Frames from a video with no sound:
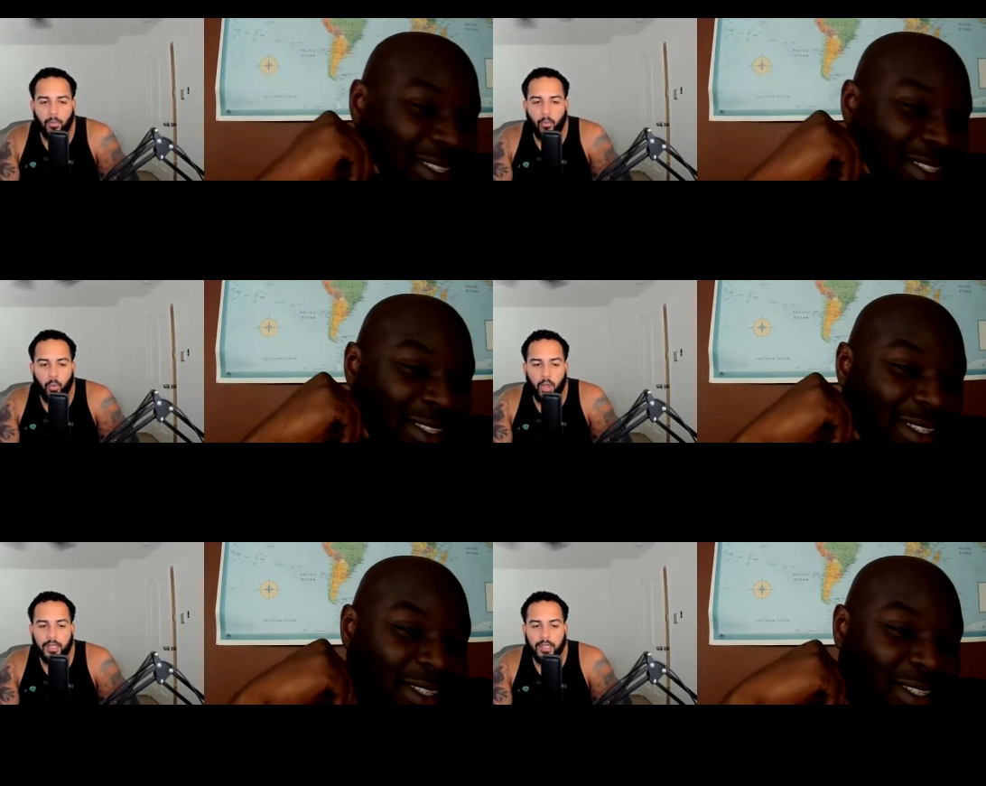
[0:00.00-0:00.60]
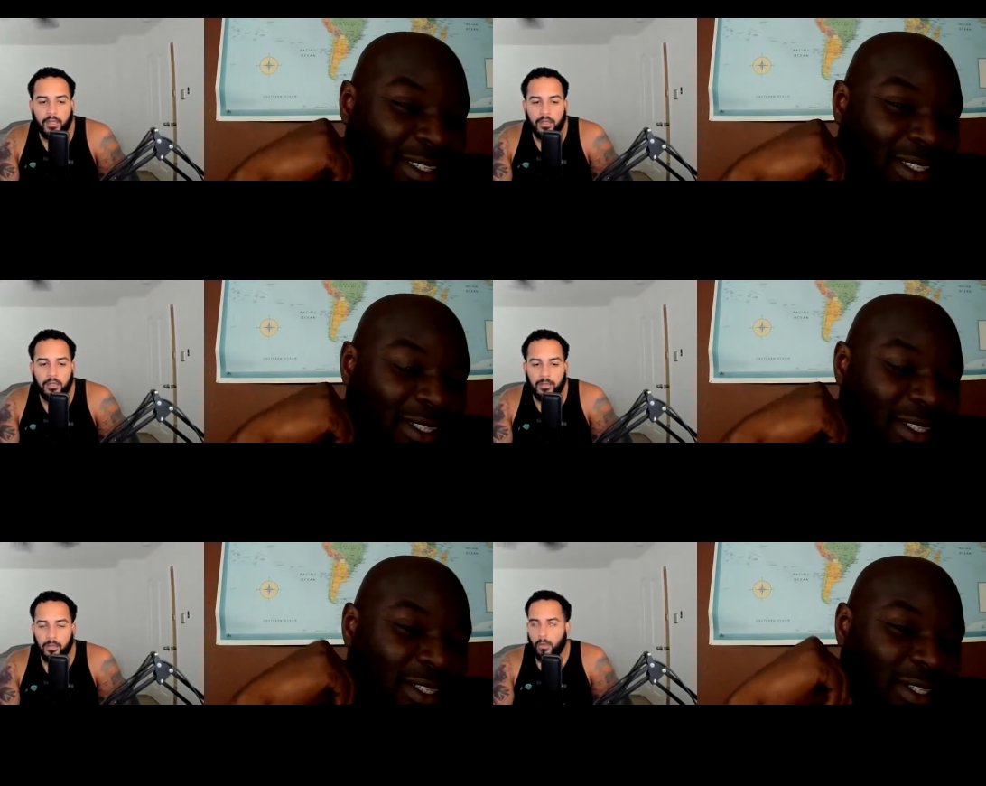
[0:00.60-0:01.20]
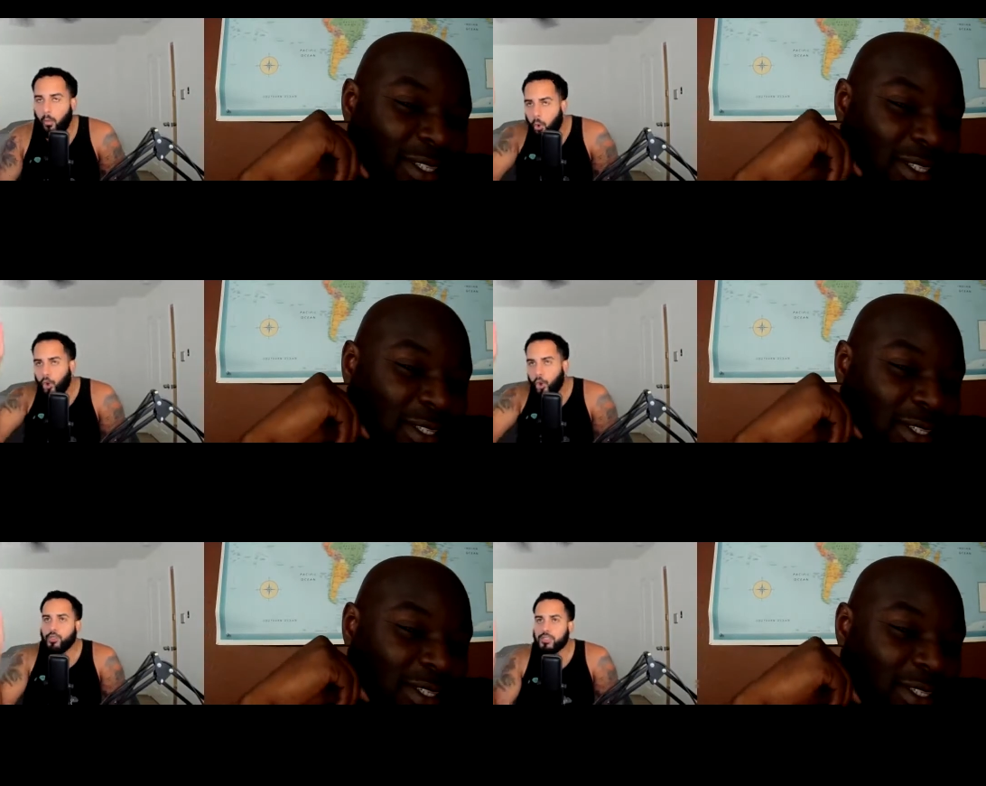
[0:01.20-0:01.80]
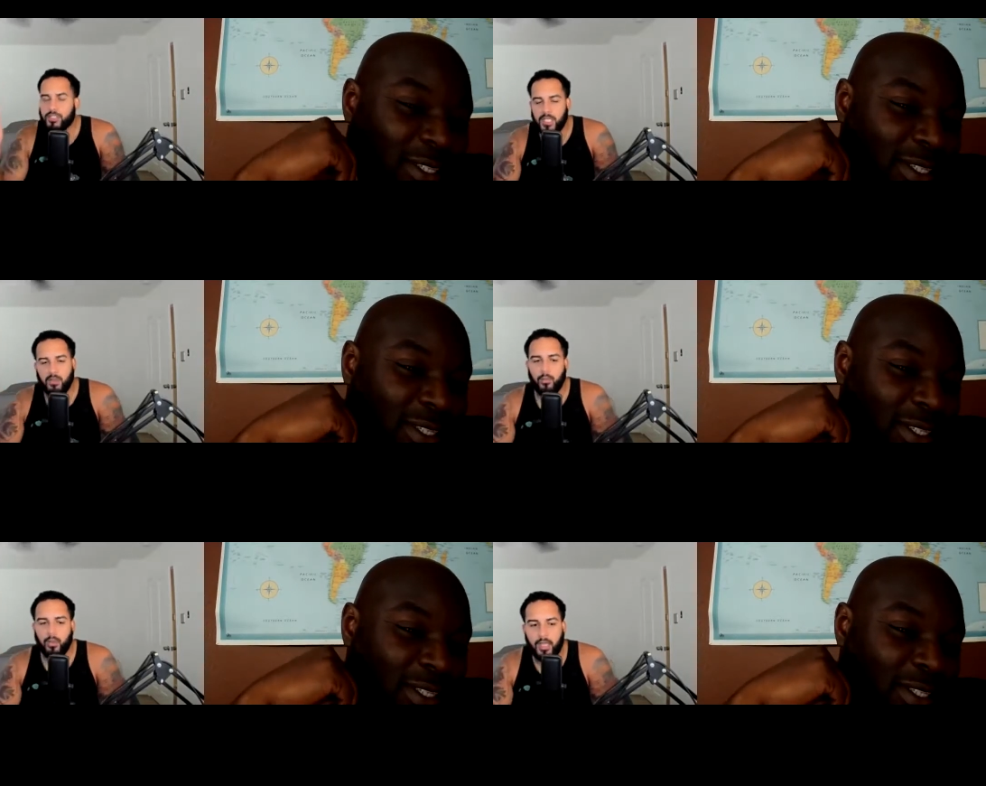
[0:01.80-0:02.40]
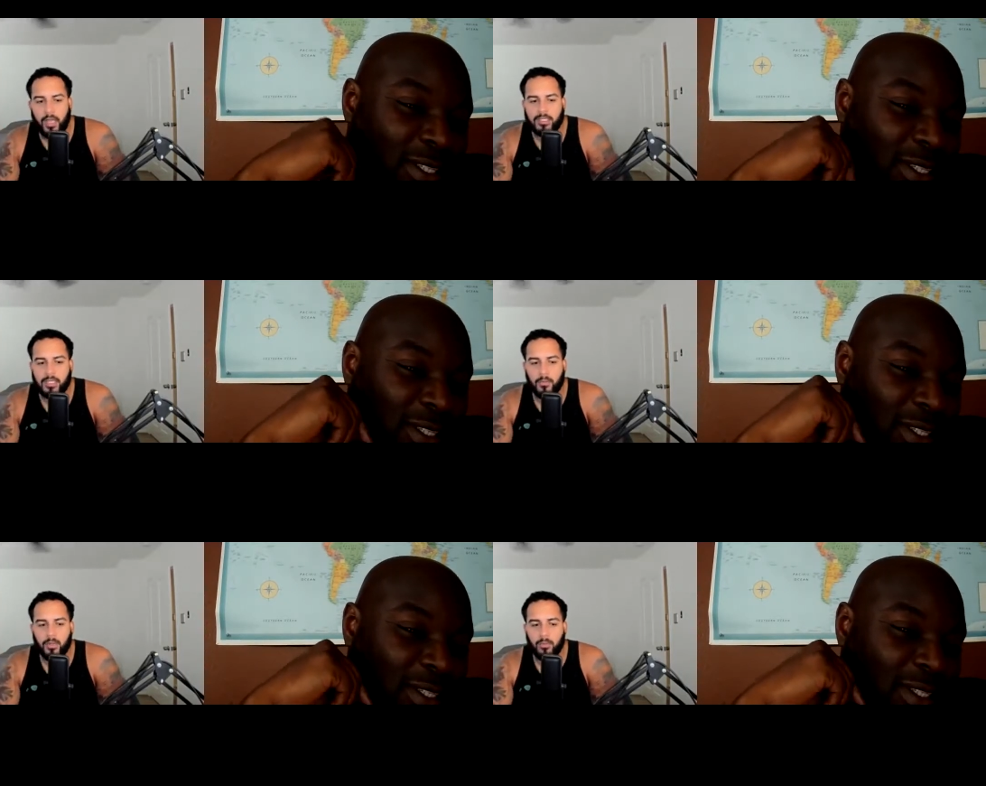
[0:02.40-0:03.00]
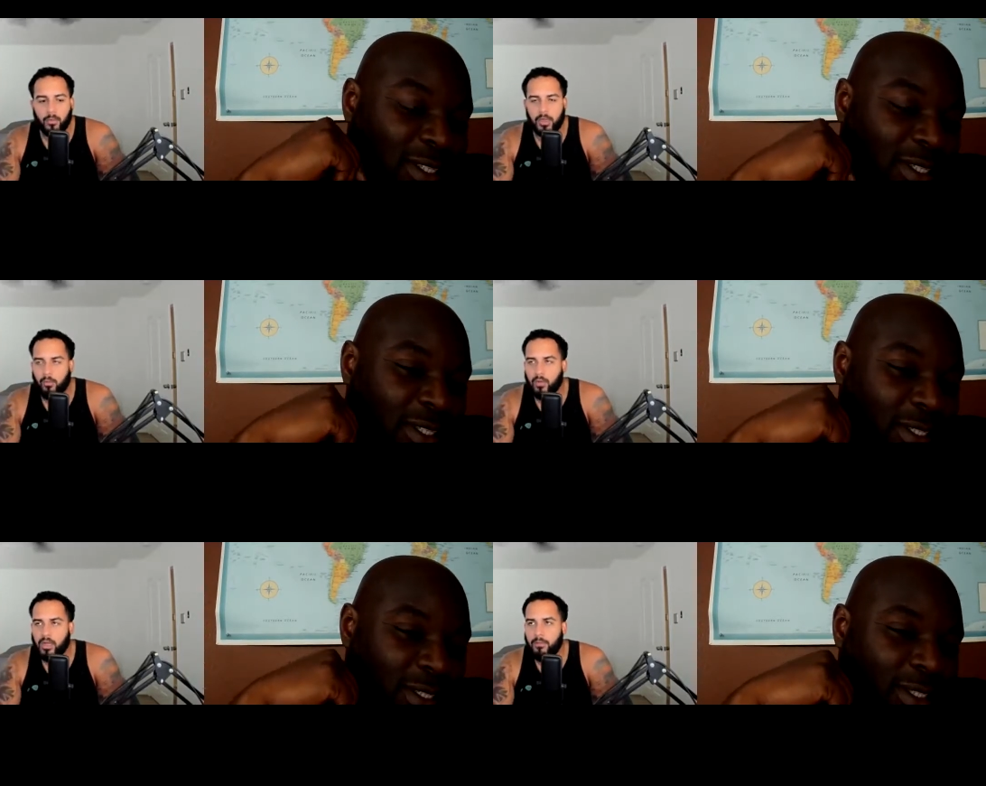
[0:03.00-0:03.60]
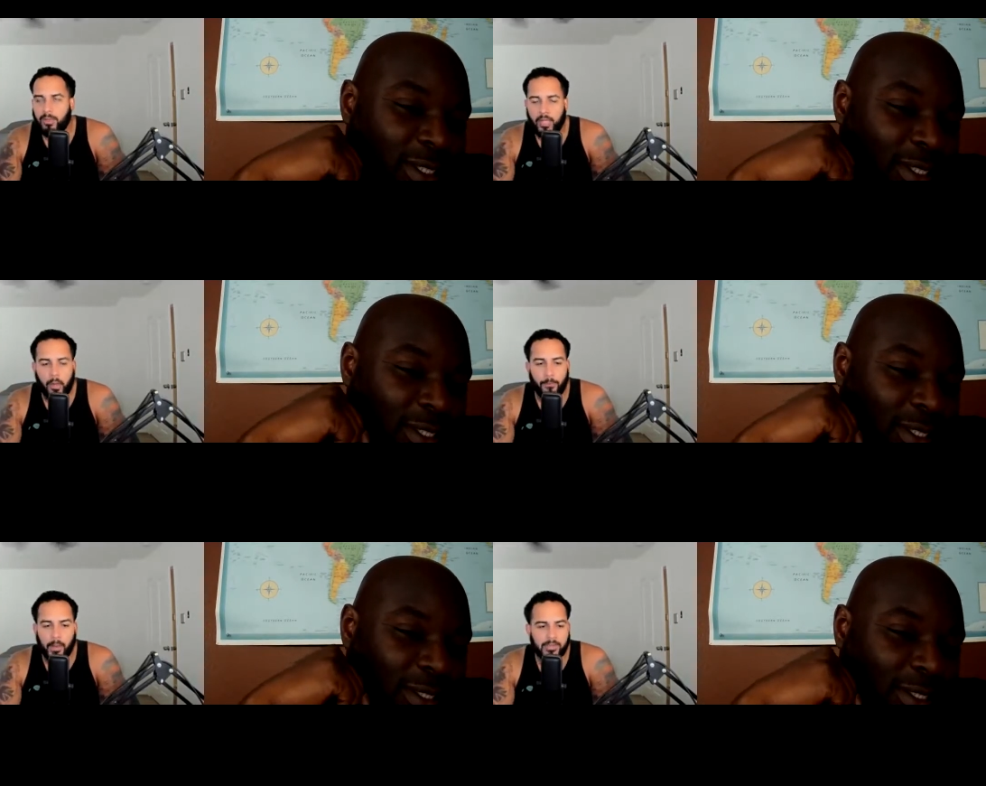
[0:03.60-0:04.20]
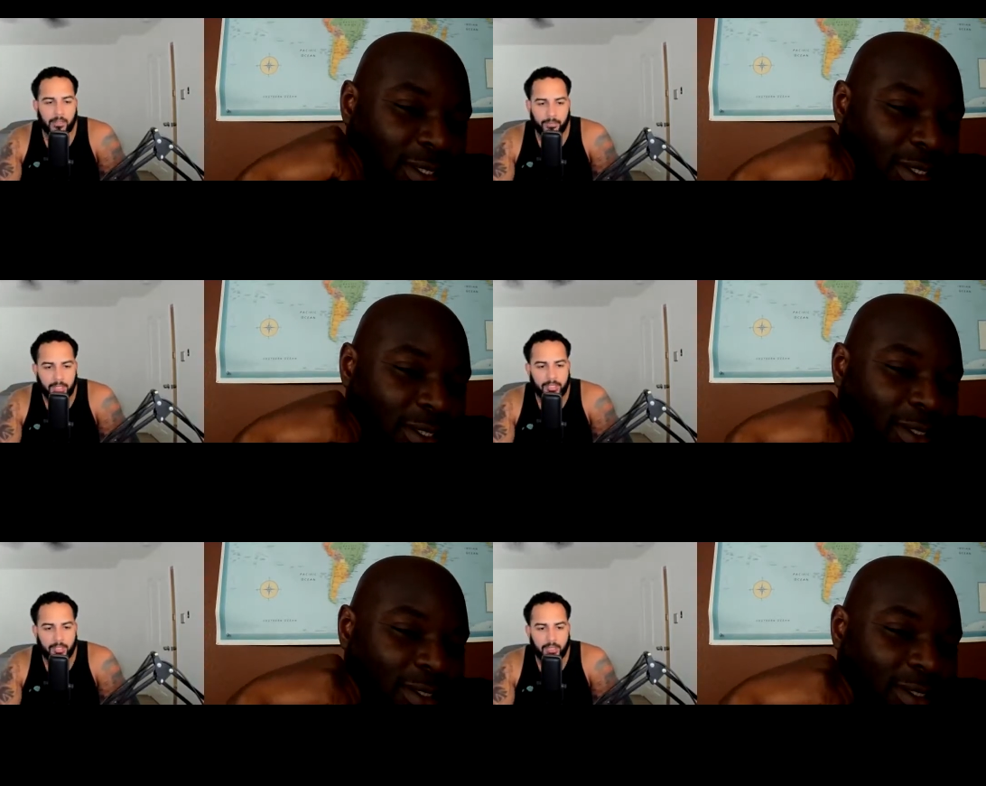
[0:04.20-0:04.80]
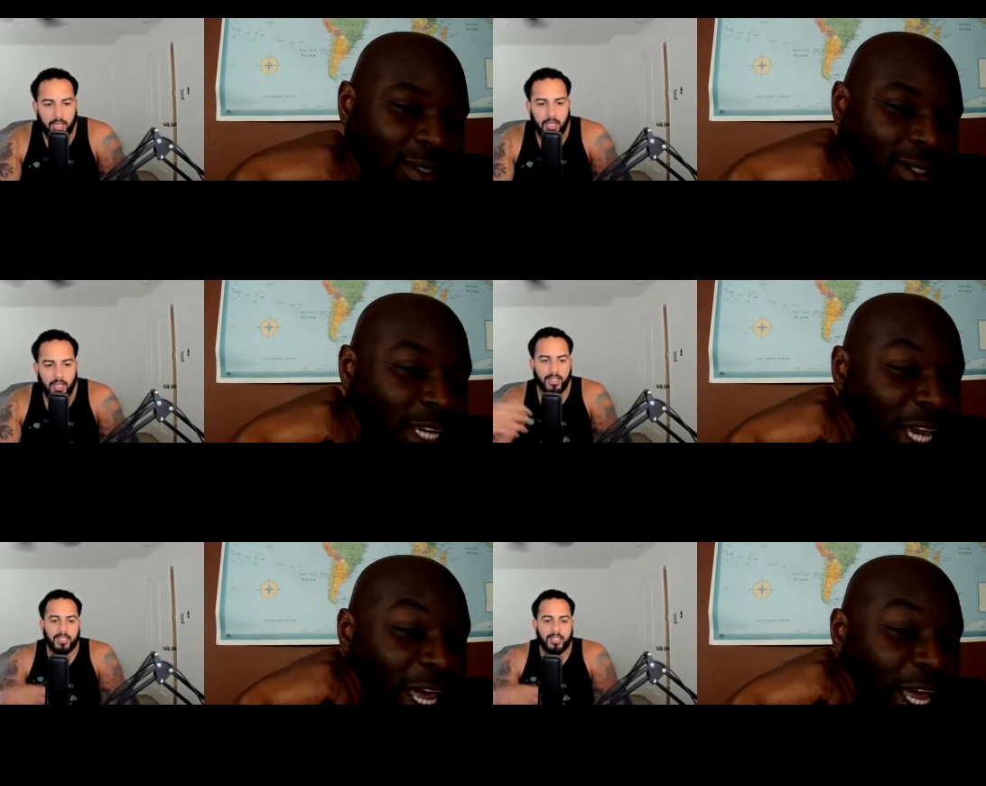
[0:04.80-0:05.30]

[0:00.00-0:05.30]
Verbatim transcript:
Speaker 1: one word you see when like someone when a when a player posts a picture that's yeah.